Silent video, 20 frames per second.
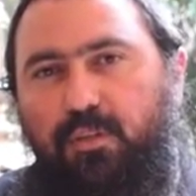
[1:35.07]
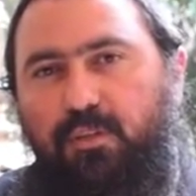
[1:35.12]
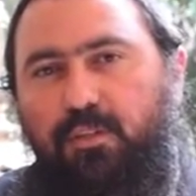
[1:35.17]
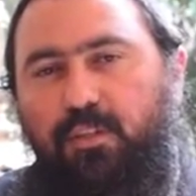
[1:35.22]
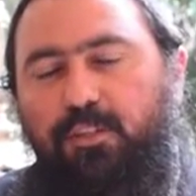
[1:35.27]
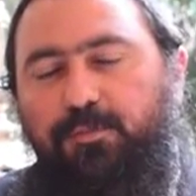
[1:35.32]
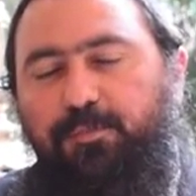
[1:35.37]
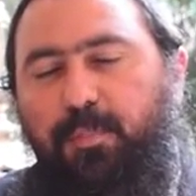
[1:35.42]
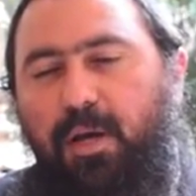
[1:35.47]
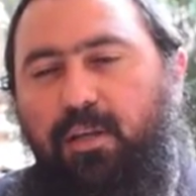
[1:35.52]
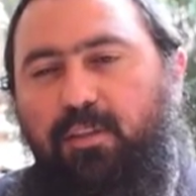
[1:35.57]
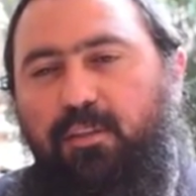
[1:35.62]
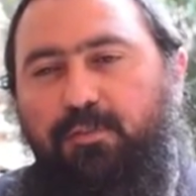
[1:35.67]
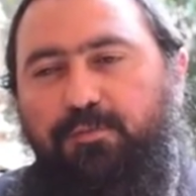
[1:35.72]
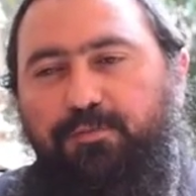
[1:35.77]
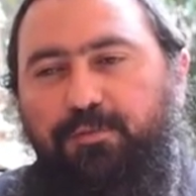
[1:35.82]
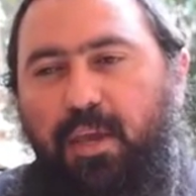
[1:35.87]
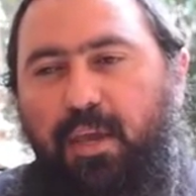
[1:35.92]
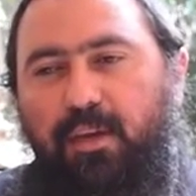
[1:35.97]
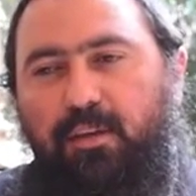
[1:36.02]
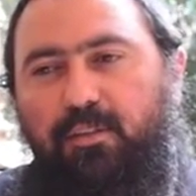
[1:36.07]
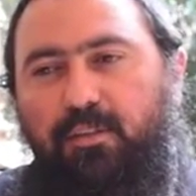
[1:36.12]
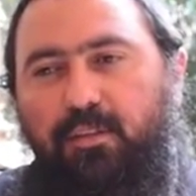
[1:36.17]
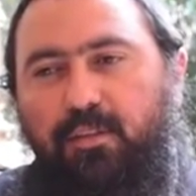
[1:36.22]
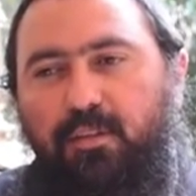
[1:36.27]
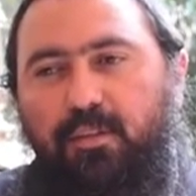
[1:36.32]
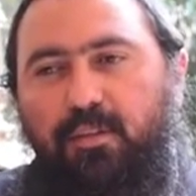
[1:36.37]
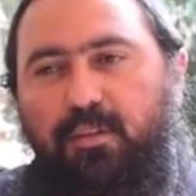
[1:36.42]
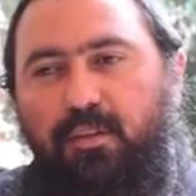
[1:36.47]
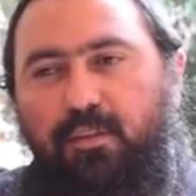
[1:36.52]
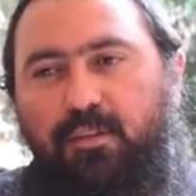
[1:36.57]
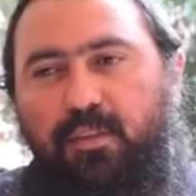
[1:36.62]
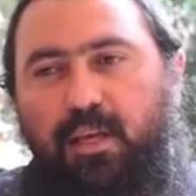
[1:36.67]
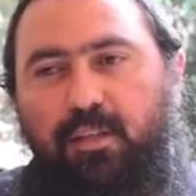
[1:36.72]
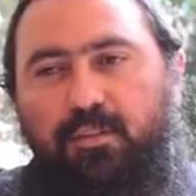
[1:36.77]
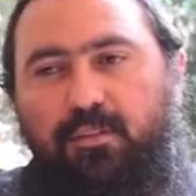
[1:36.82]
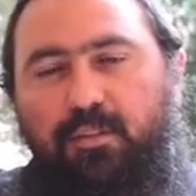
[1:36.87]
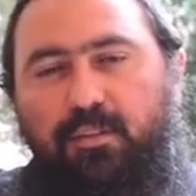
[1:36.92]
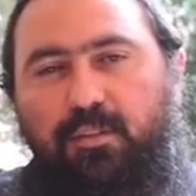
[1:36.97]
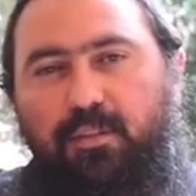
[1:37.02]
despite the fact
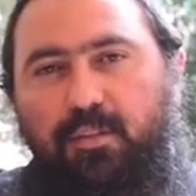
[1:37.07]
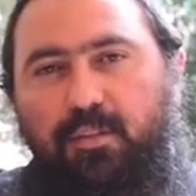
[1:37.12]
that